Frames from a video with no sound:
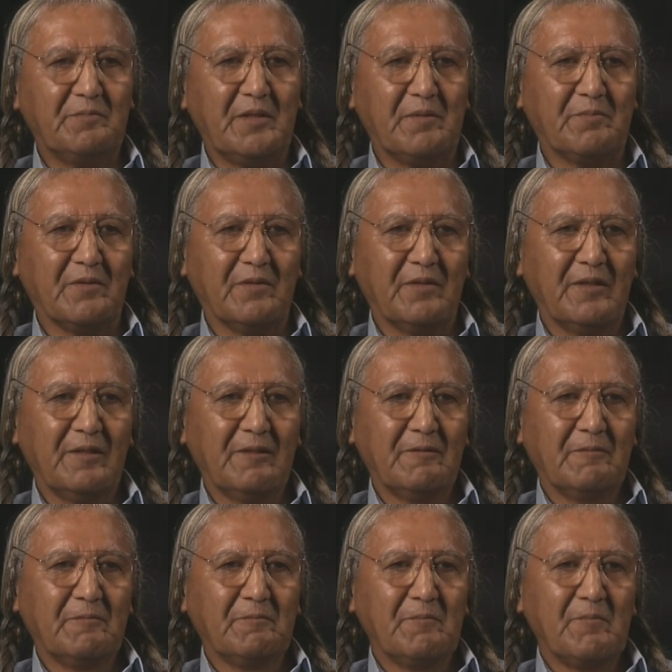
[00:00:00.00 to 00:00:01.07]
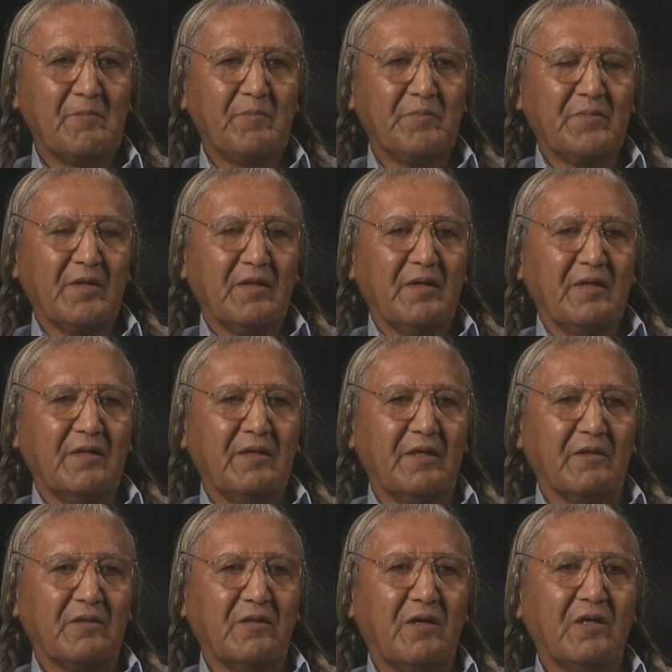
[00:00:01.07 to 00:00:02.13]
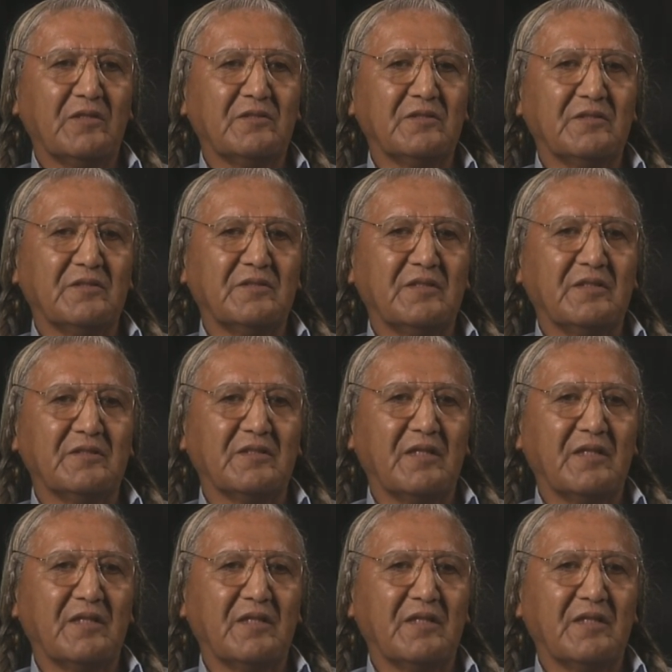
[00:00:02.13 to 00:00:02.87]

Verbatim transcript: people. Their conscience has